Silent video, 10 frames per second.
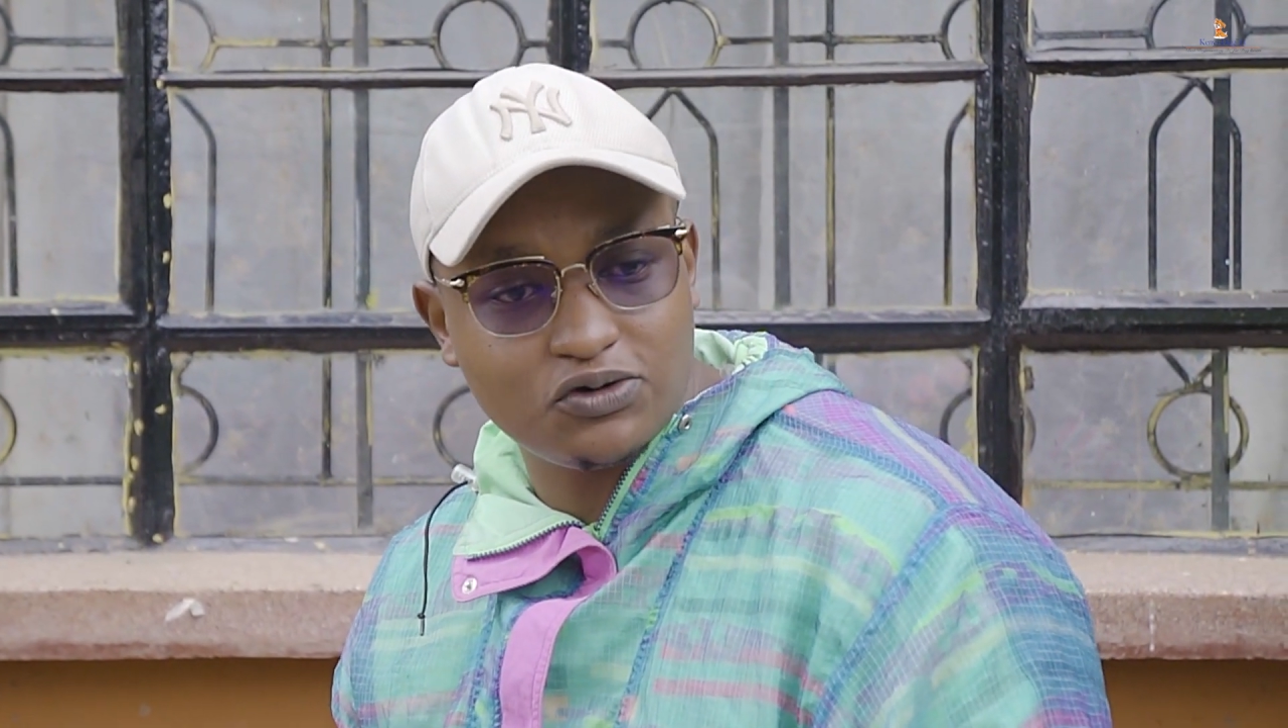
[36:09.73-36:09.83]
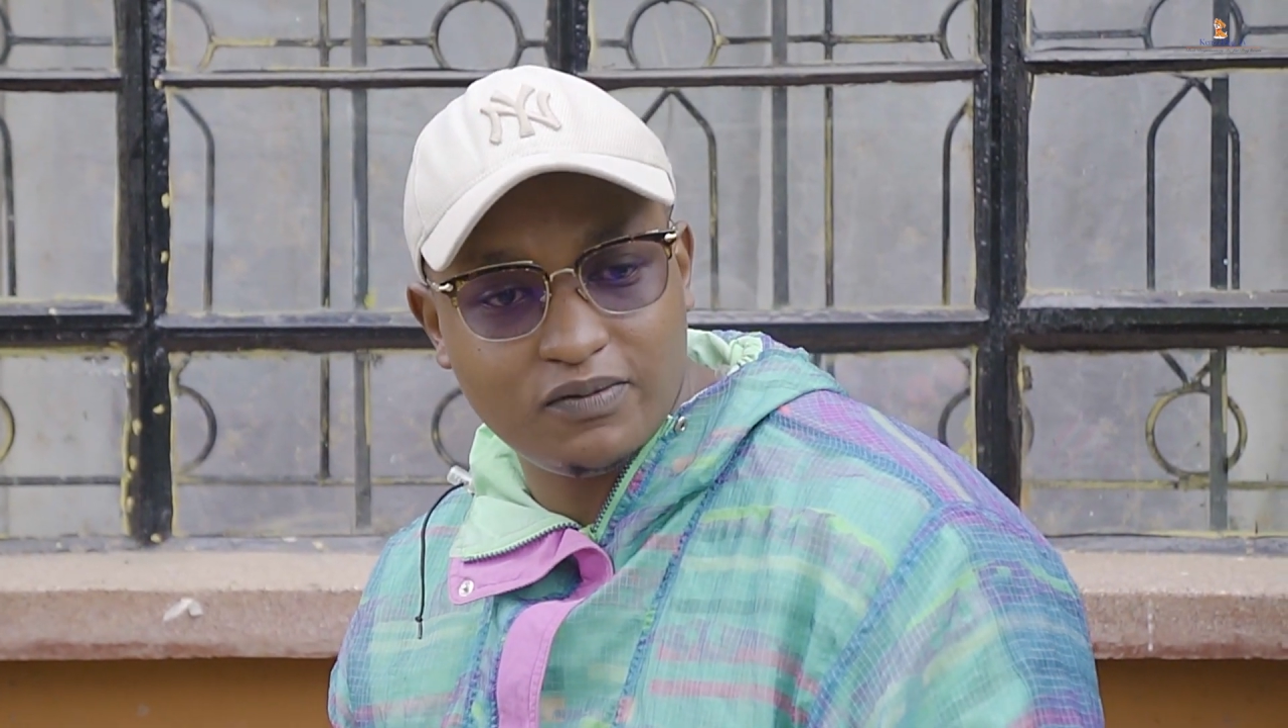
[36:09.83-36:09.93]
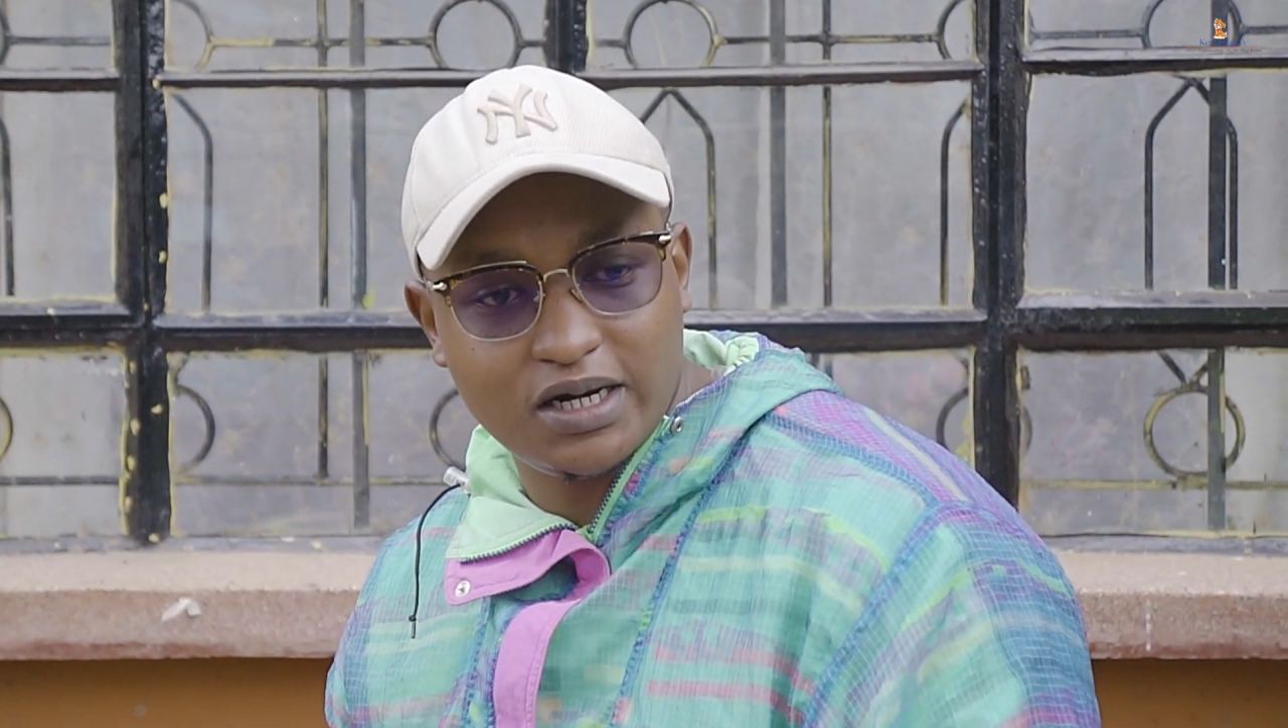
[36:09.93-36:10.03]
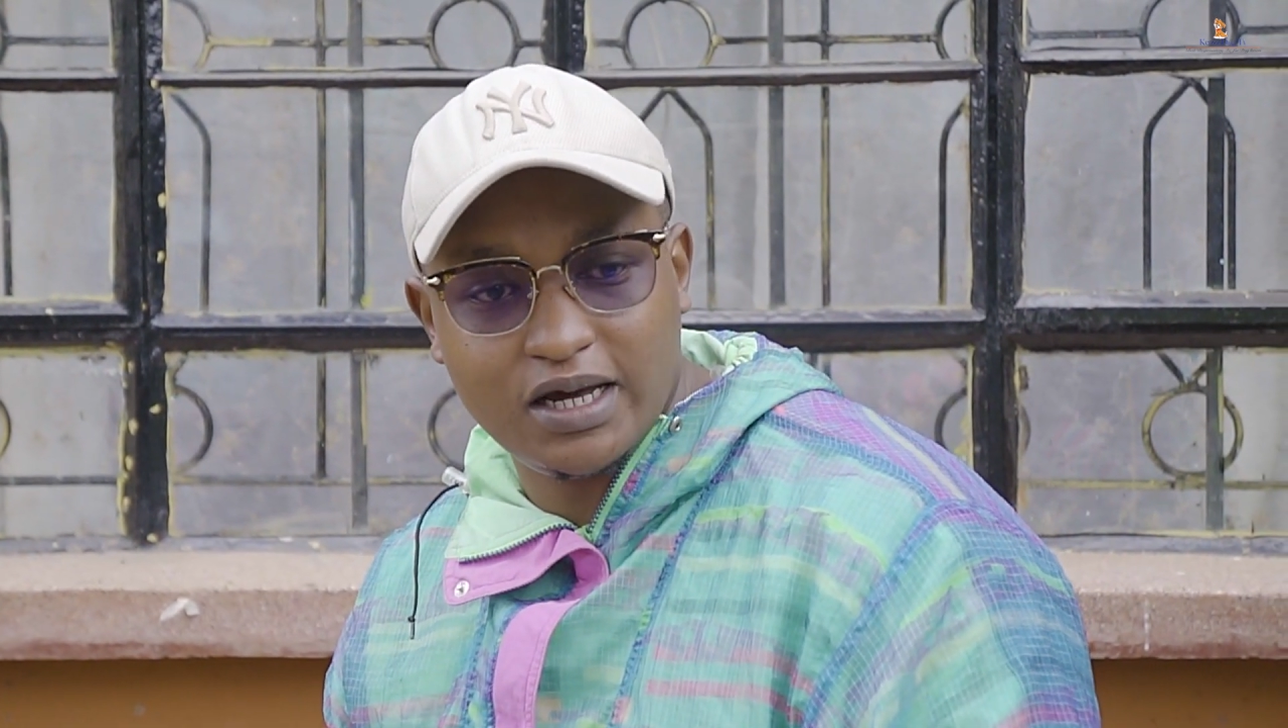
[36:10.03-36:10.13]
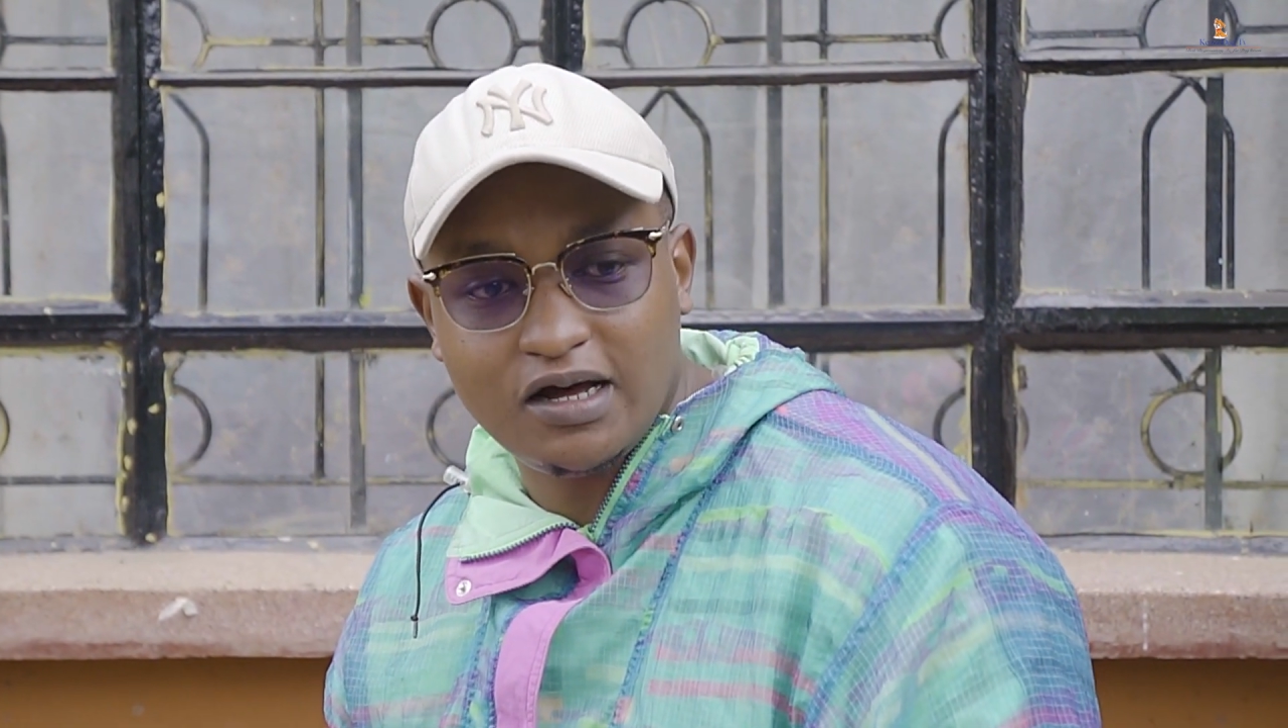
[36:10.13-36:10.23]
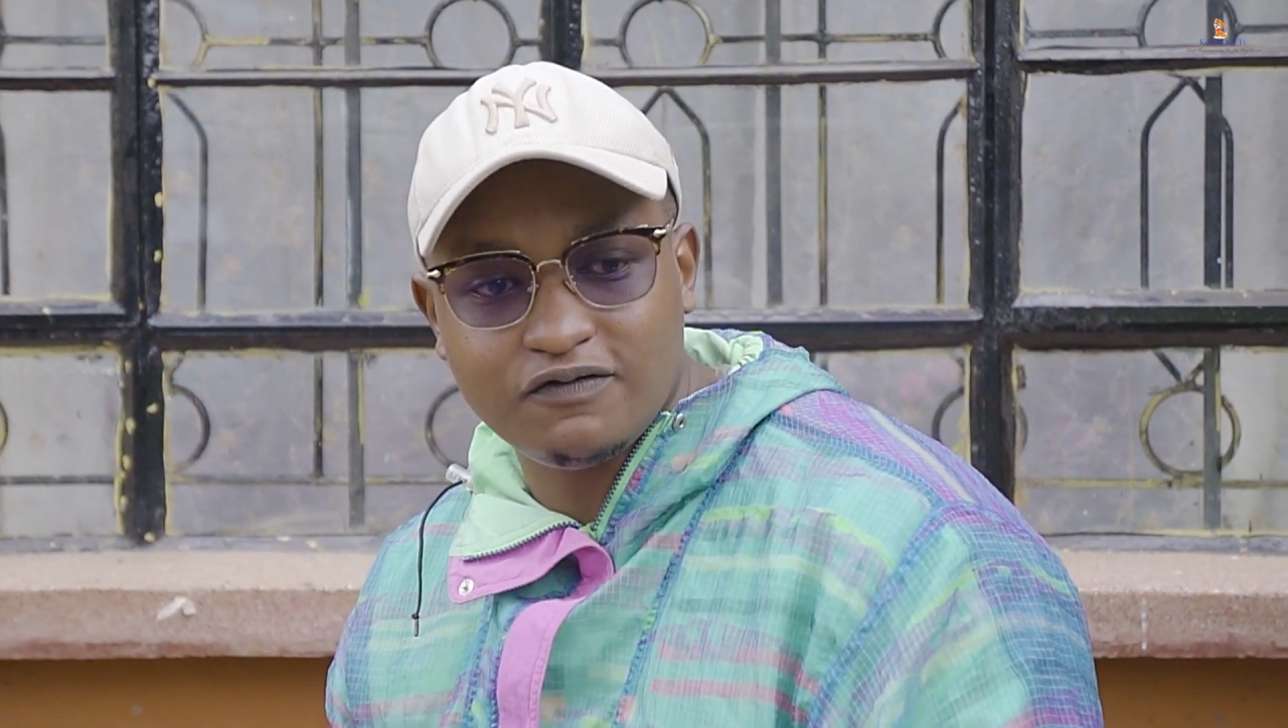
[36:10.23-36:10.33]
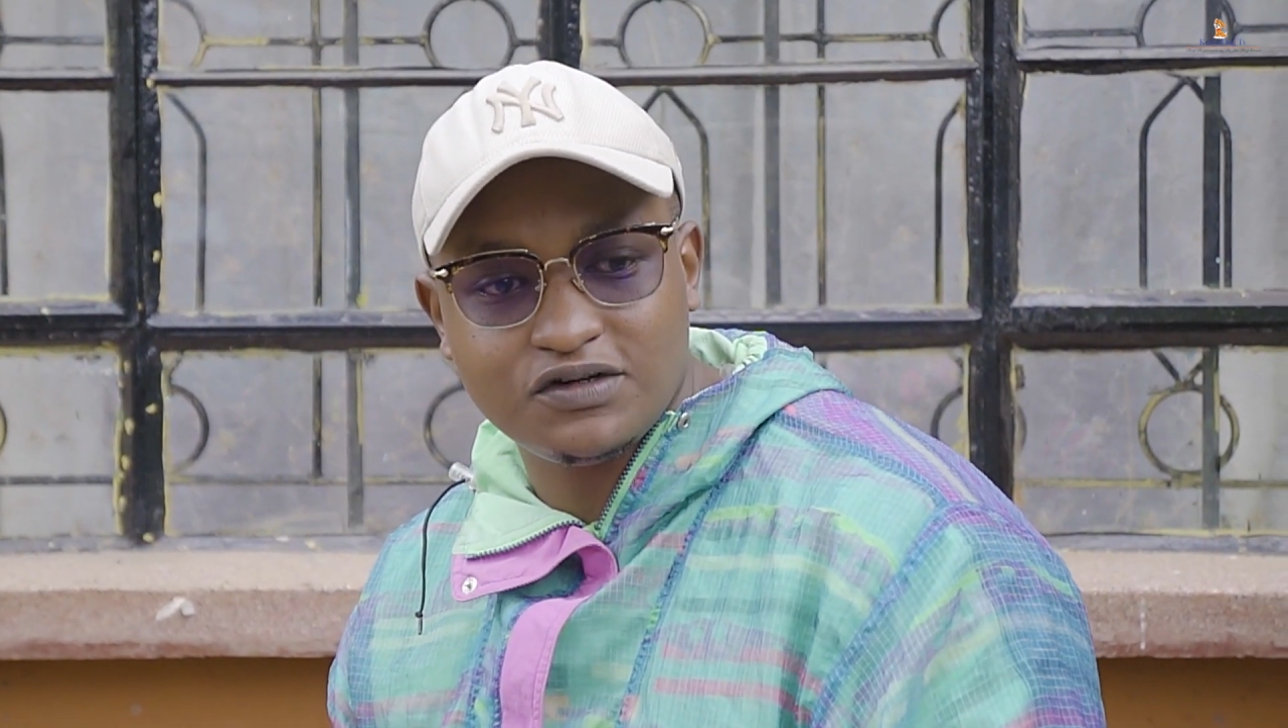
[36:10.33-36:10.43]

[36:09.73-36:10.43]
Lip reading: normally have